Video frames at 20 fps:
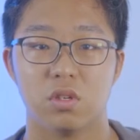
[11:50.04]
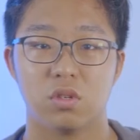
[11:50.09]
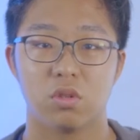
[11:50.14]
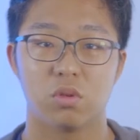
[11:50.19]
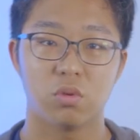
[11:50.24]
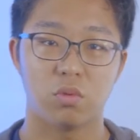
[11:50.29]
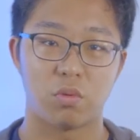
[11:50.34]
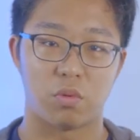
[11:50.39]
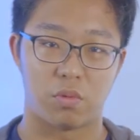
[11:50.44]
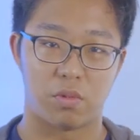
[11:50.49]

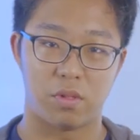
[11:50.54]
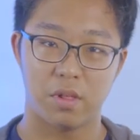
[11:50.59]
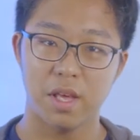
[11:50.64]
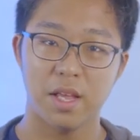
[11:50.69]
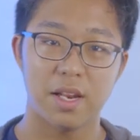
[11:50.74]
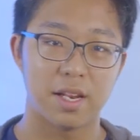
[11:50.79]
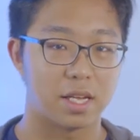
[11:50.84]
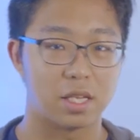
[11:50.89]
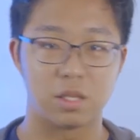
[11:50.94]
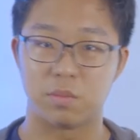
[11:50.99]
So
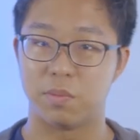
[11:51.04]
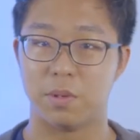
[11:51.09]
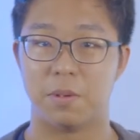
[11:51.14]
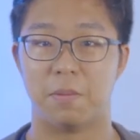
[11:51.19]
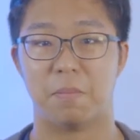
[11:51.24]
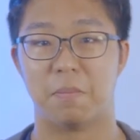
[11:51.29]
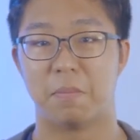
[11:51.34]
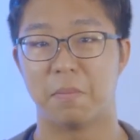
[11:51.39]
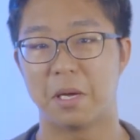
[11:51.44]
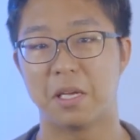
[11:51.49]
that has
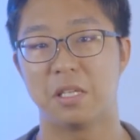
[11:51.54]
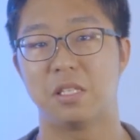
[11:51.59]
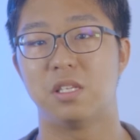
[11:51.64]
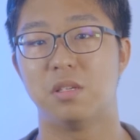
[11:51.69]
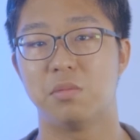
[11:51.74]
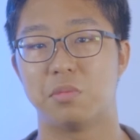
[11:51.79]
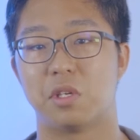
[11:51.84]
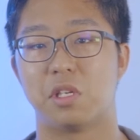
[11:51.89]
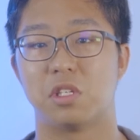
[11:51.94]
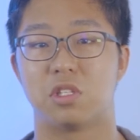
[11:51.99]
been my
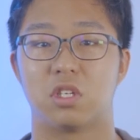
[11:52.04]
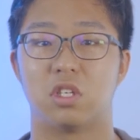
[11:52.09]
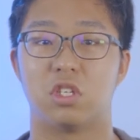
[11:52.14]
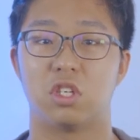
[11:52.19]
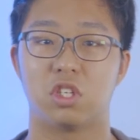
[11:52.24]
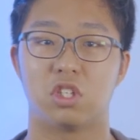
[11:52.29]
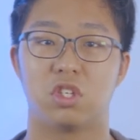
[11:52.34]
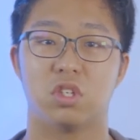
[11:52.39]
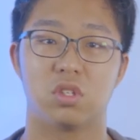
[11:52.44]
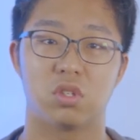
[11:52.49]
tips and
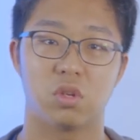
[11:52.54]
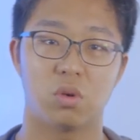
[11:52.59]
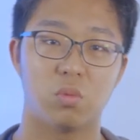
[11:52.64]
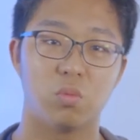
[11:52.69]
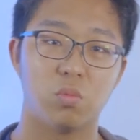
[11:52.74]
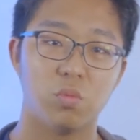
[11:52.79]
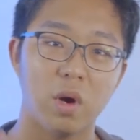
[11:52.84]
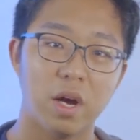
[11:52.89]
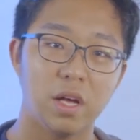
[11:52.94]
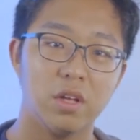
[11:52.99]
suggestions
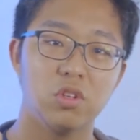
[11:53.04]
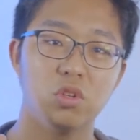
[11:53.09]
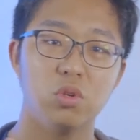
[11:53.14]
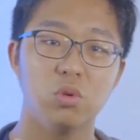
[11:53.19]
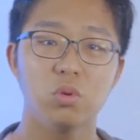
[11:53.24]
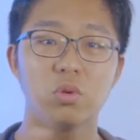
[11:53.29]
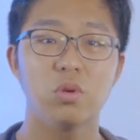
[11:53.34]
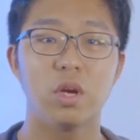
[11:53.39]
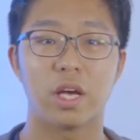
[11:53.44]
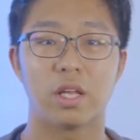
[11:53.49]
on what
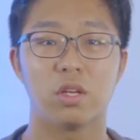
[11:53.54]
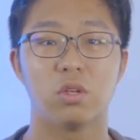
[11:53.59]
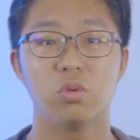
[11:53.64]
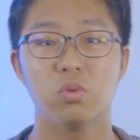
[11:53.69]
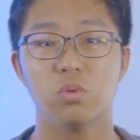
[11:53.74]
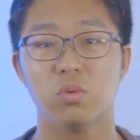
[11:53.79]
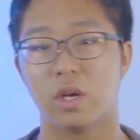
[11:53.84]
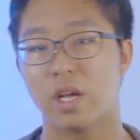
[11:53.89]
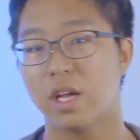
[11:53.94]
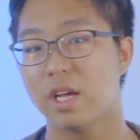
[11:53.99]
you can
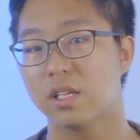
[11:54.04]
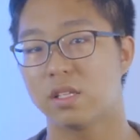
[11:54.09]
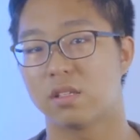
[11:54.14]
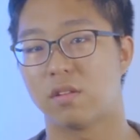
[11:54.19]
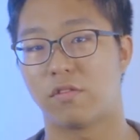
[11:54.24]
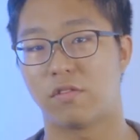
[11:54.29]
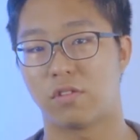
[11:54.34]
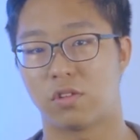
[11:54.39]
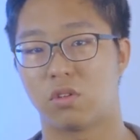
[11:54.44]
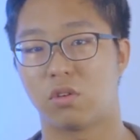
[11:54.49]
do as
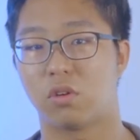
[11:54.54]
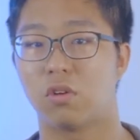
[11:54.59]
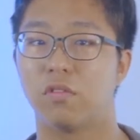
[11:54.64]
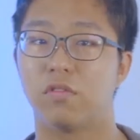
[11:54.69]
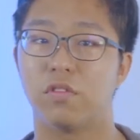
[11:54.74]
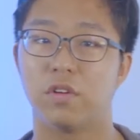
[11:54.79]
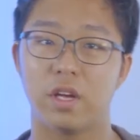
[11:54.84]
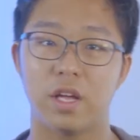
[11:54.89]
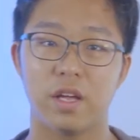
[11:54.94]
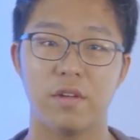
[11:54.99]
a
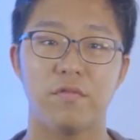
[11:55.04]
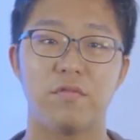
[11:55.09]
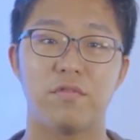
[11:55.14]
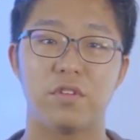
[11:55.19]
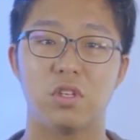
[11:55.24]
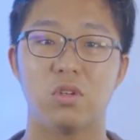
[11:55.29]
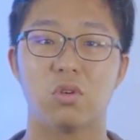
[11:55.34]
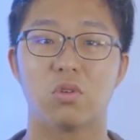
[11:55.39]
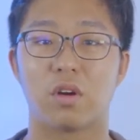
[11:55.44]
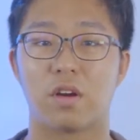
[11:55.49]
photographer and
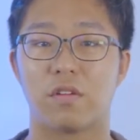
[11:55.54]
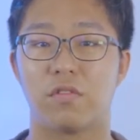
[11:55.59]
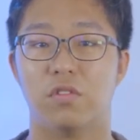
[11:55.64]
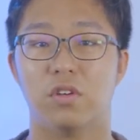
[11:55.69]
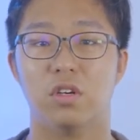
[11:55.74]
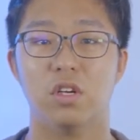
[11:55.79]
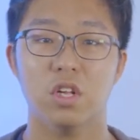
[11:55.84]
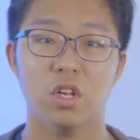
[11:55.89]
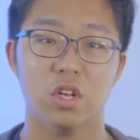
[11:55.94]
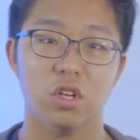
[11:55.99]

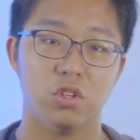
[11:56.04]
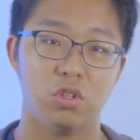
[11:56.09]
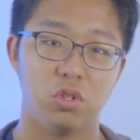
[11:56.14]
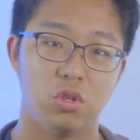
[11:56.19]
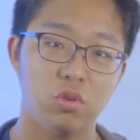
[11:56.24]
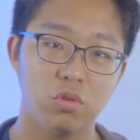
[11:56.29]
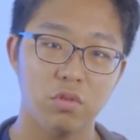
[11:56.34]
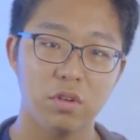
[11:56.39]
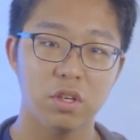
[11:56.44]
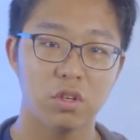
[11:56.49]
videographer
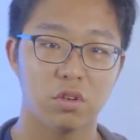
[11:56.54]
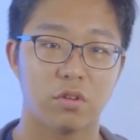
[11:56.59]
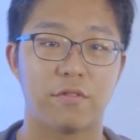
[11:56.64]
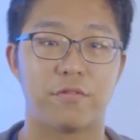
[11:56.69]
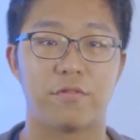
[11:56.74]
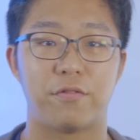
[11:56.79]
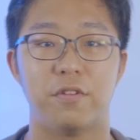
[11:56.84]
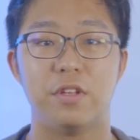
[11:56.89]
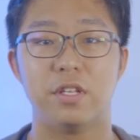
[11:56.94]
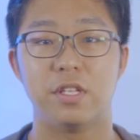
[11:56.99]
during your
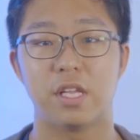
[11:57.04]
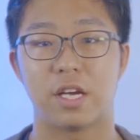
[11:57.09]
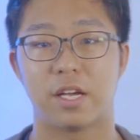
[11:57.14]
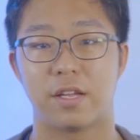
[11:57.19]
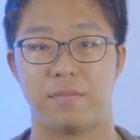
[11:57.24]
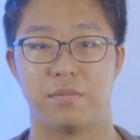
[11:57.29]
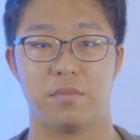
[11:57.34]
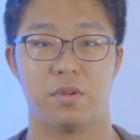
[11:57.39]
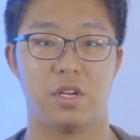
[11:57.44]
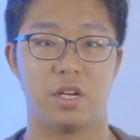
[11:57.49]
free
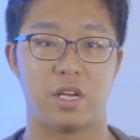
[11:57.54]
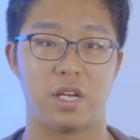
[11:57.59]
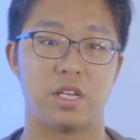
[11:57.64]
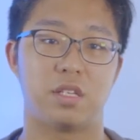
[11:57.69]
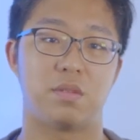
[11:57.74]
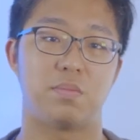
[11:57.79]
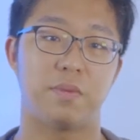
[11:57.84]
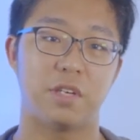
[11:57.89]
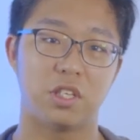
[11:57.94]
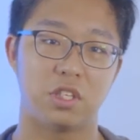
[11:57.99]
time,
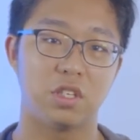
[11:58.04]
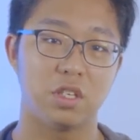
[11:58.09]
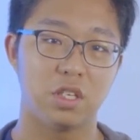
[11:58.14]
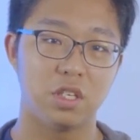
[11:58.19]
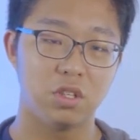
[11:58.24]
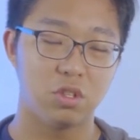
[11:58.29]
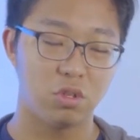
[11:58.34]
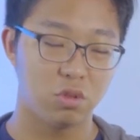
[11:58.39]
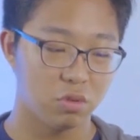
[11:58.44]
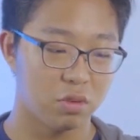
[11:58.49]

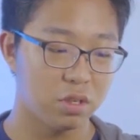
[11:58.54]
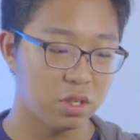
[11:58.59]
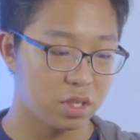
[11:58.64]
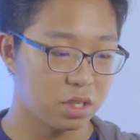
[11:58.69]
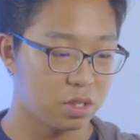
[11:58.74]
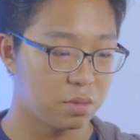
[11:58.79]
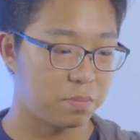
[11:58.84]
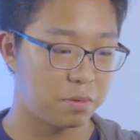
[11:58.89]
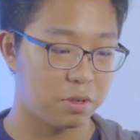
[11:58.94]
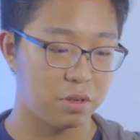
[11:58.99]
especially during
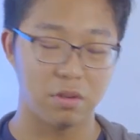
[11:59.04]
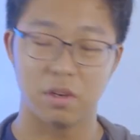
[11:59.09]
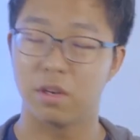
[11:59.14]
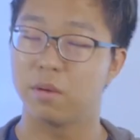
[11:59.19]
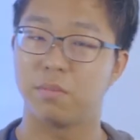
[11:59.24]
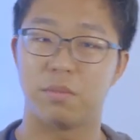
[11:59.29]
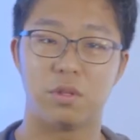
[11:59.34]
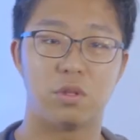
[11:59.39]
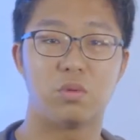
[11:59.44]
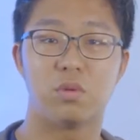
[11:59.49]
this
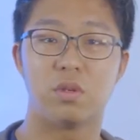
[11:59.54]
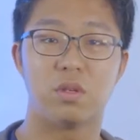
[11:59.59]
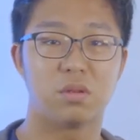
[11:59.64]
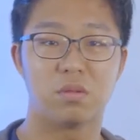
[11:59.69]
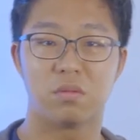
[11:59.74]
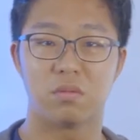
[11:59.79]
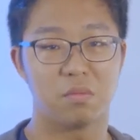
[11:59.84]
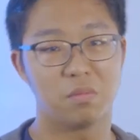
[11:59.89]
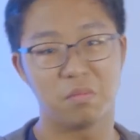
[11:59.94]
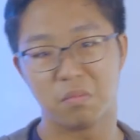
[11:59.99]
period
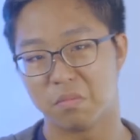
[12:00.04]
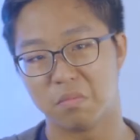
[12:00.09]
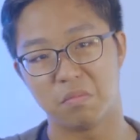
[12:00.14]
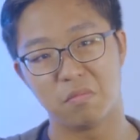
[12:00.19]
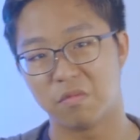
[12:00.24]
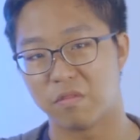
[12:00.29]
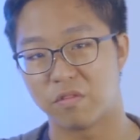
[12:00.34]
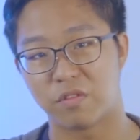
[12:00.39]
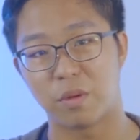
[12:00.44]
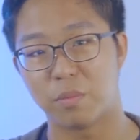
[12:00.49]
between
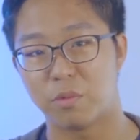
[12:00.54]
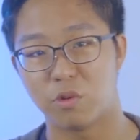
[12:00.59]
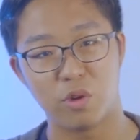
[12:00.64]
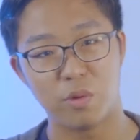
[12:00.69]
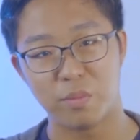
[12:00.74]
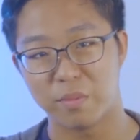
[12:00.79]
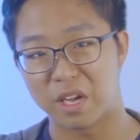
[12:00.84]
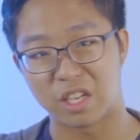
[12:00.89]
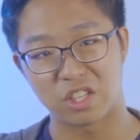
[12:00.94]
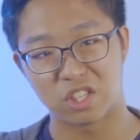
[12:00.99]

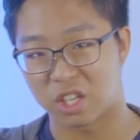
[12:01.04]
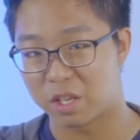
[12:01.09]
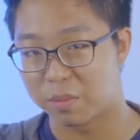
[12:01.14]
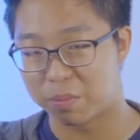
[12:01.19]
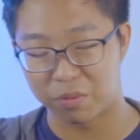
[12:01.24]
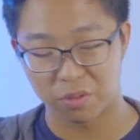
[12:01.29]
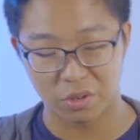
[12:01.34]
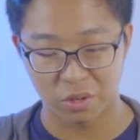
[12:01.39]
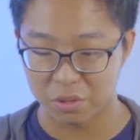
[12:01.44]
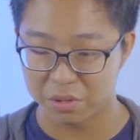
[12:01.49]
February, March,
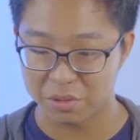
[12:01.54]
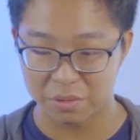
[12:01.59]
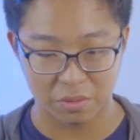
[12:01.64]
April,